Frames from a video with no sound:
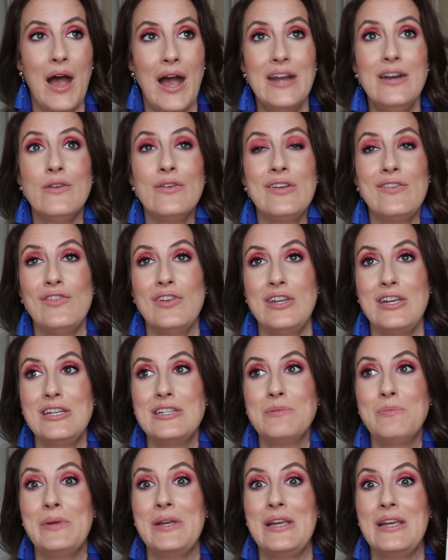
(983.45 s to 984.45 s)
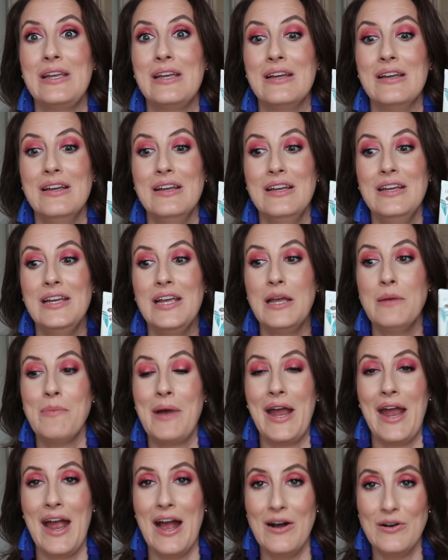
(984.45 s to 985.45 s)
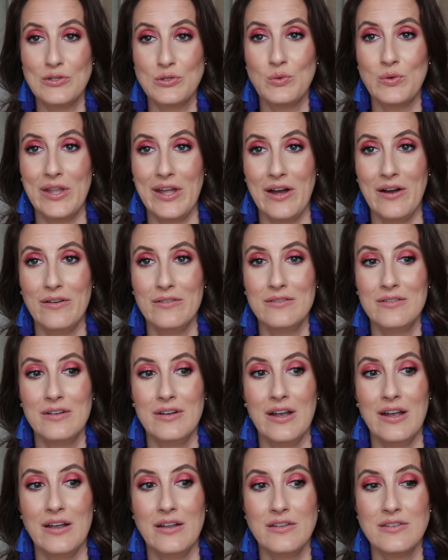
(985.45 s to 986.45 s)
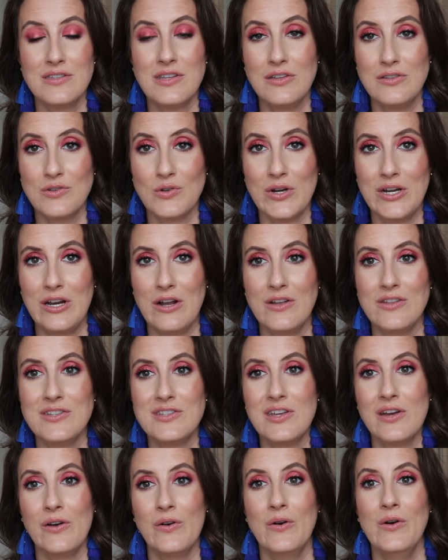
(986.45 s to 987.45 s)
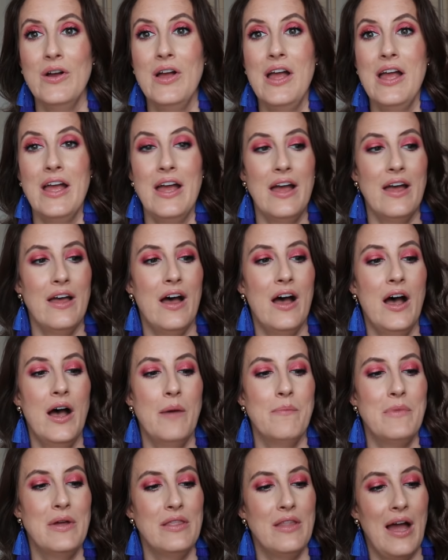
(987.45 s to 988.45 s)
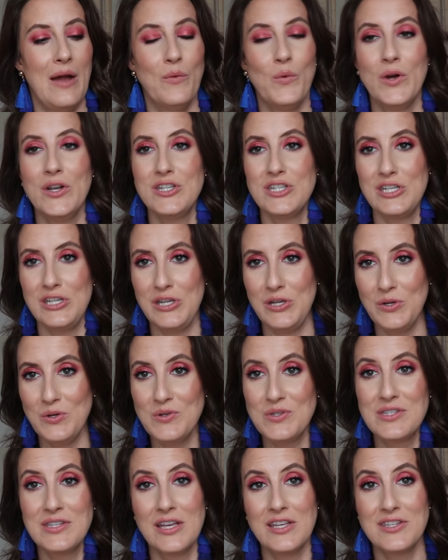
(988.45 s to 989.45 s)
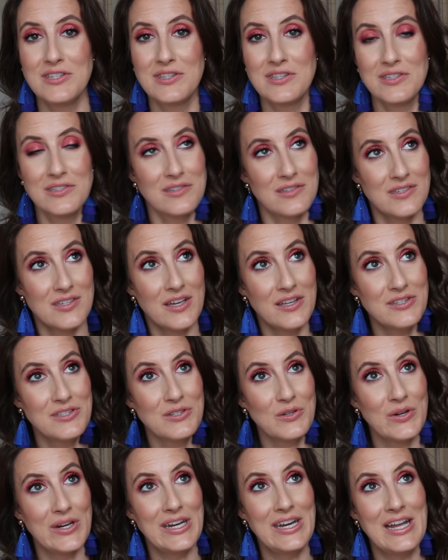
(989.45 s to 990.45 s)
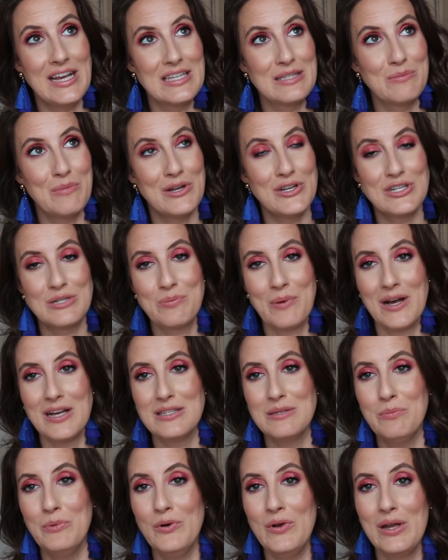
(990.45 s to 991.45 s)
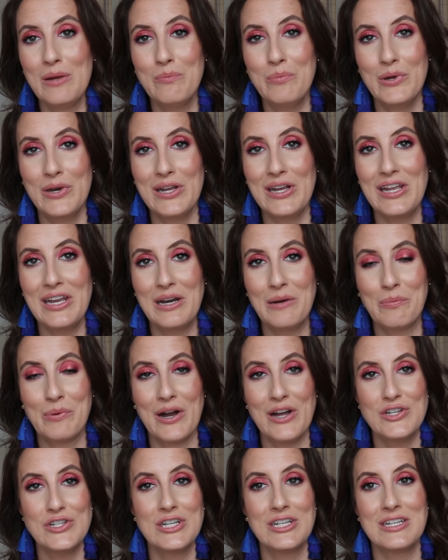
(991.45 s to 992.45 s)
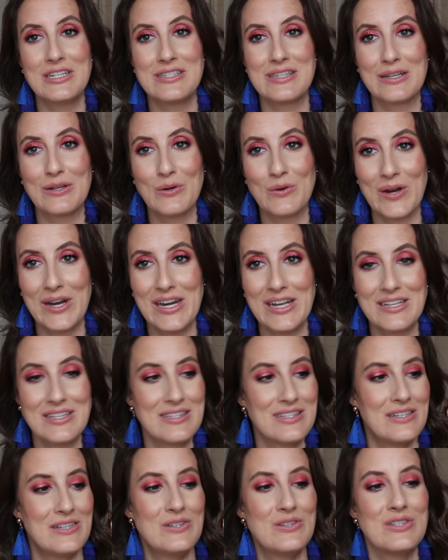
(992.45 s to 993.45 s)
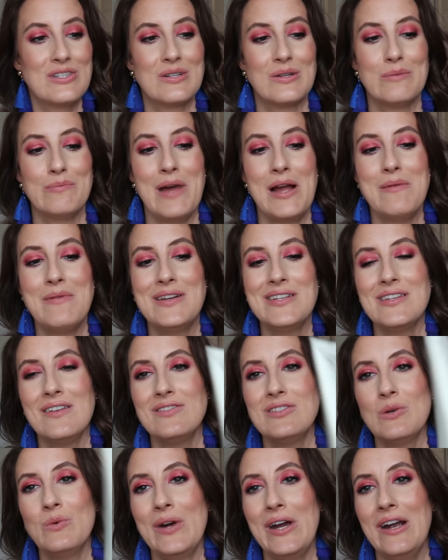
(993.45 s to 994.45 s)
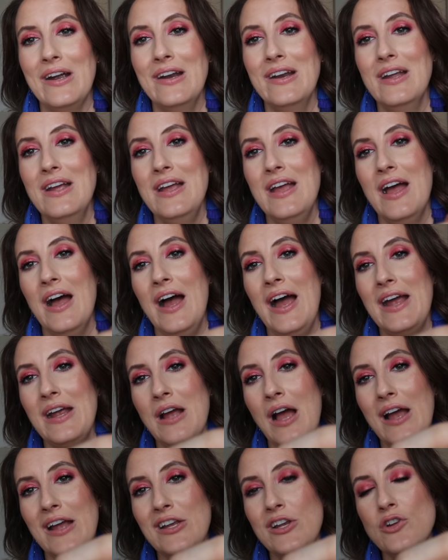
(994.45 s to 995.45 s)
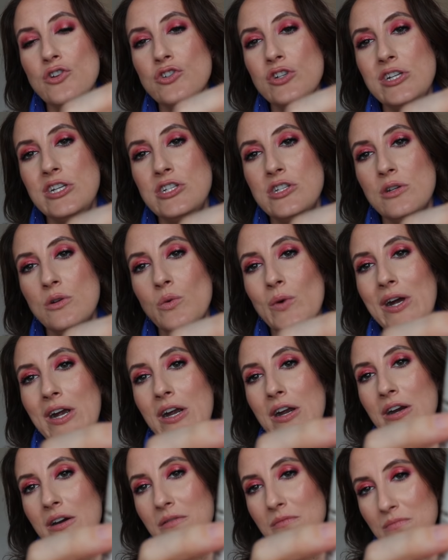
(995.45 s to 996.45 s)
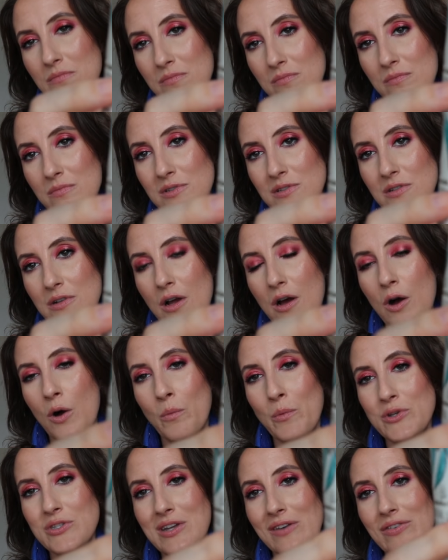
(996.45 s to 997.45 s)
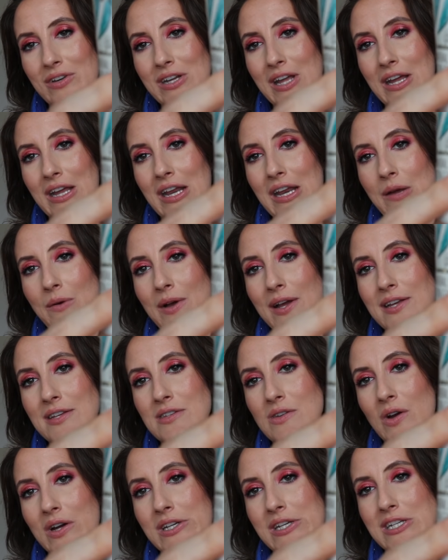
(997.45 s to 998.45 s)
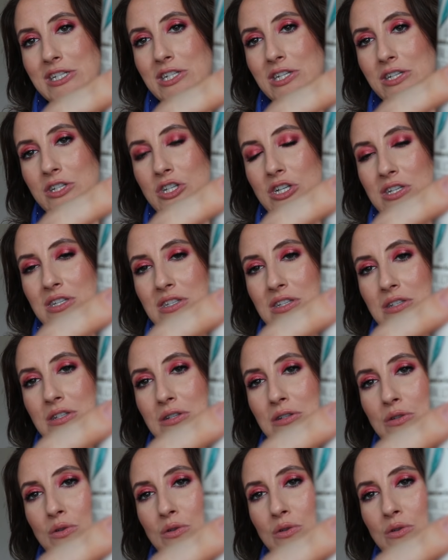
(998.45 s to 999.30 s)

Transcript: I don't even need to be in my house without sunscreen on. So. Um, I want to use the sunscreen as much as possible, and putting it in a project is a great excuse to remind myself to wear it. I, I usually do wear it almost every day anyway, so I need to just